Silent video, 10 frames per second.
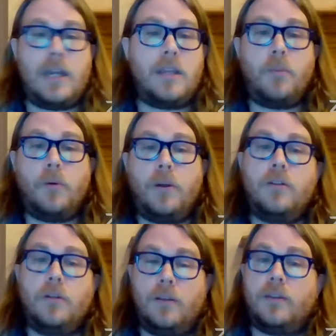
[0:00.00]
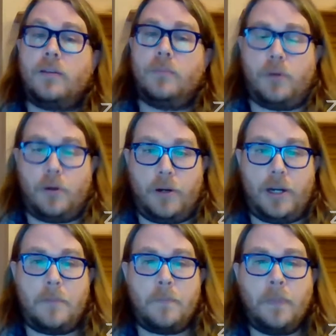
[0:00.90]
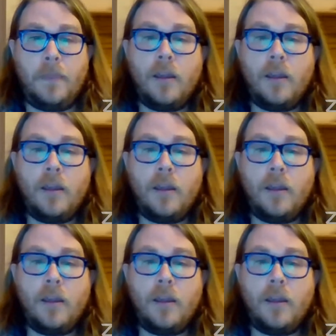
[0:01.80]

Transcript: any point during the program.